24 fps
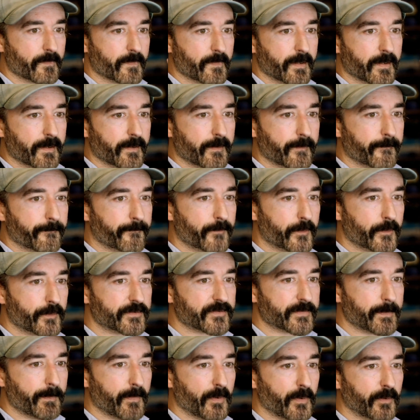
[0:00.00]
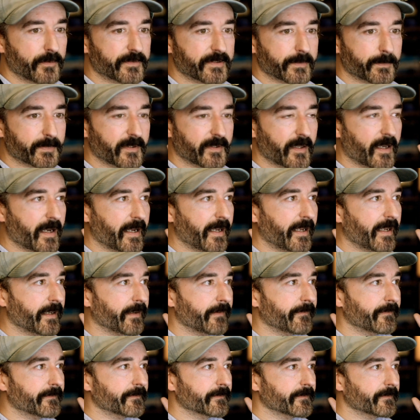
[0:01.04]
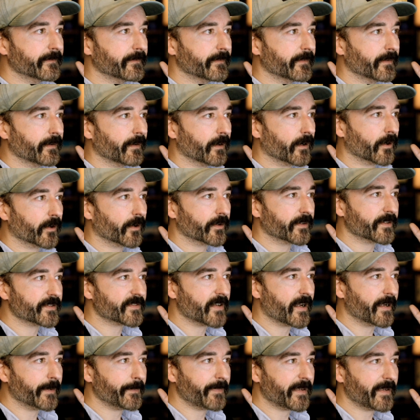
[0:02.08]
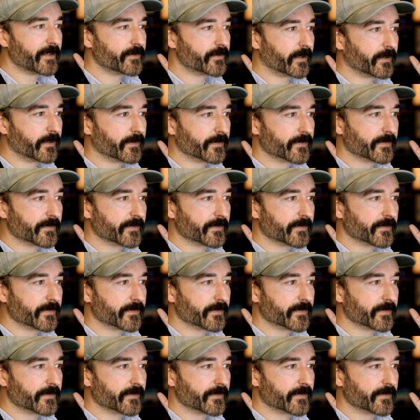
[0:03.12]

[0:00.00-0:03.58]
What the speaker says: first multiply our design matrix.